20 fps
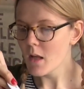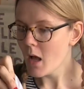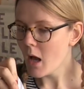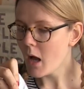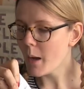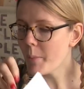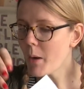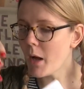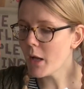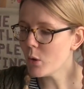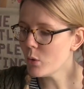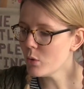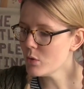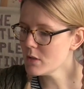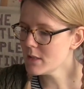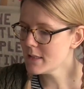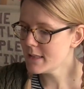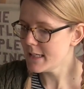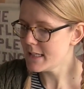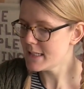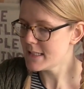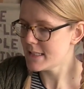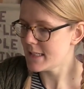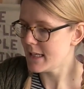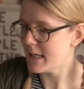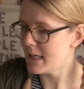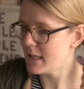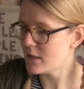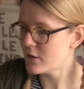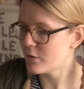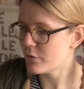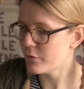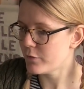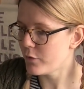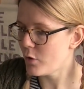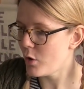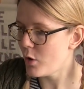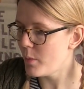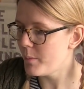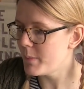I ordered these seeds
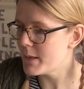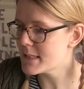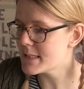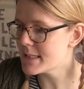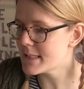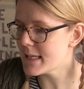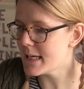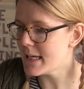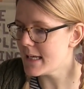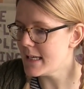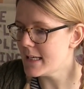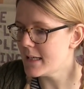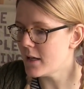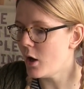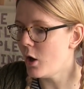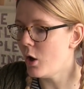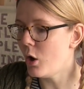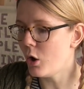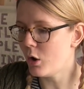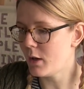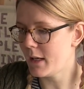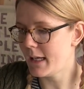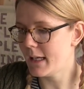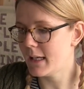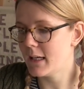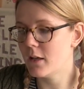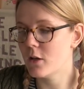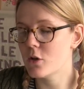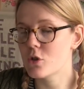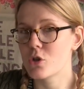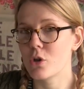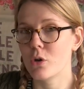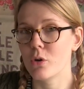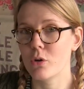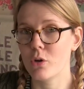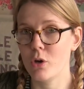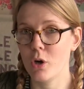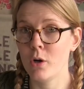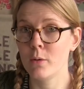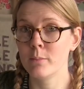from
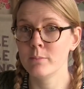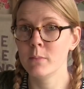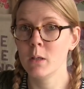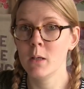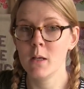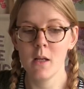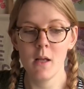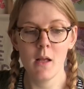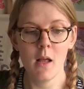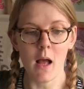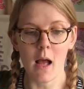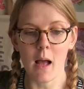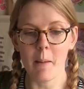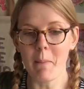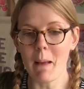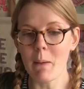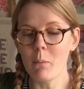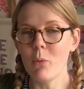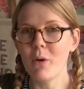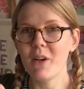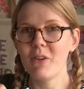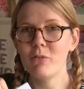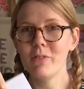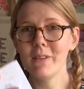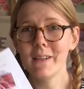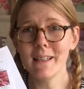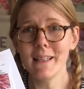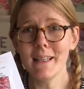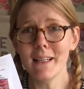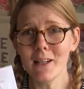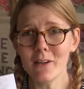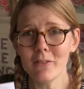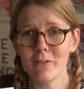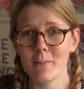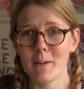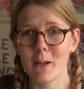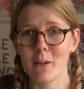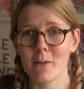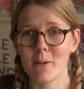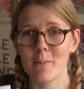seedaholic.com. And what I really love
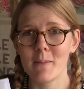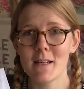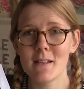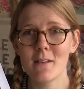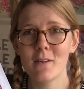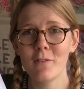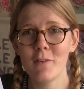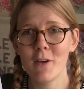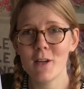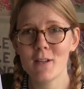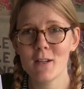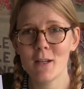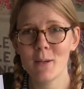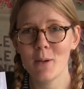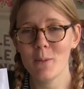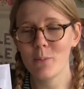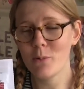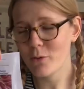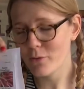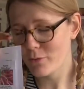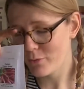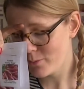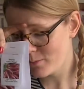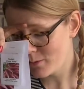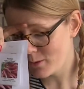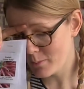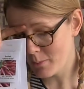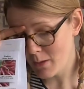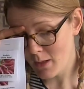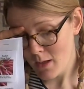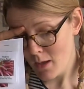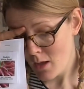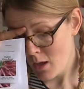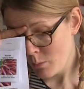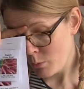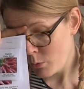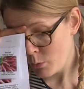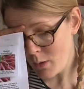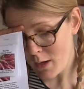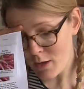about them, this is the first time I bought from them,
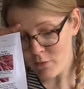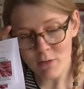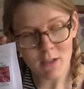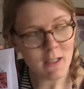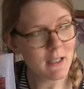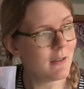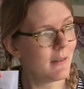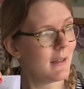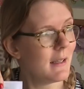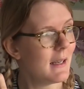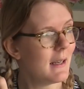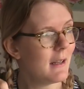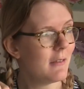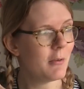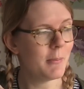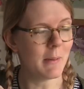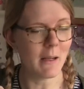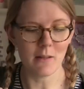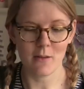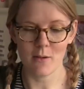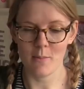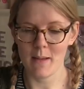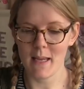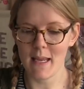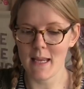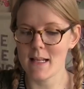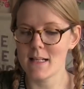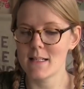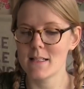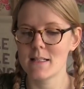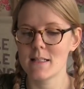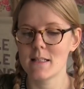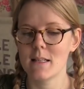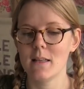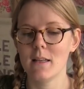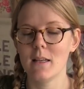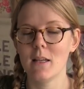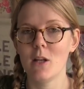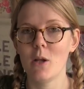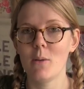but what I really, really love about them is,
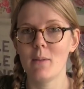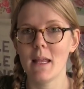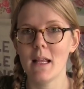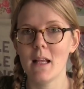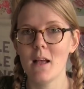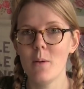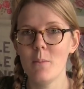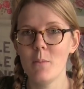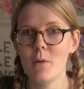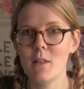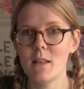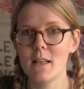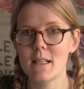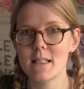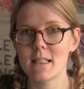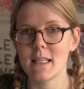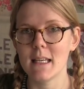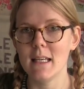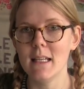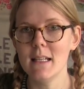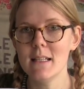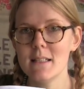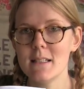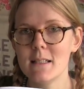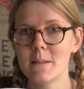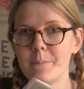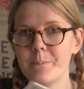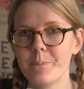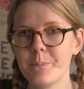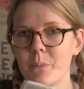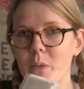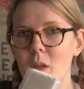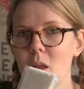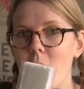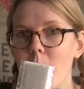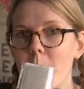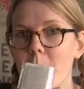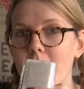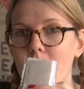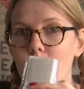you know, they come with seeds,
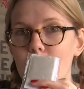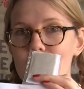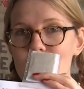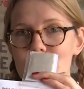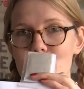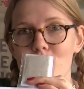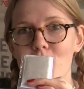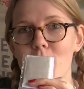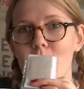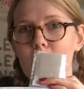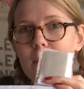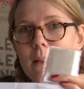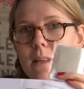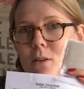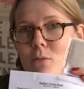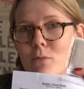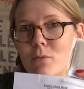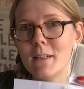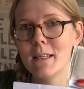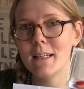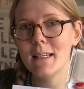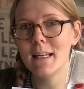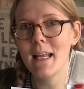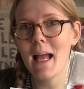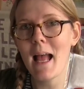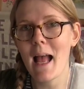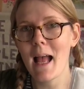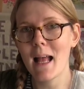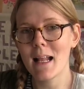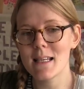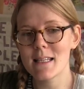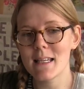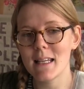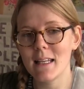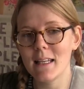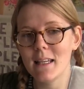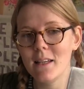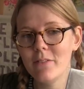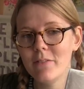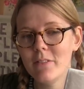but they also come with these really handy
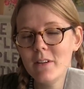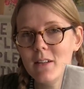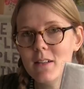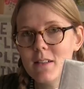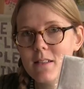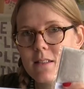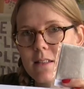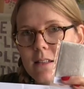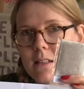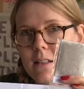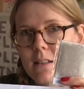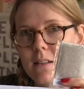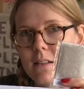leaflets,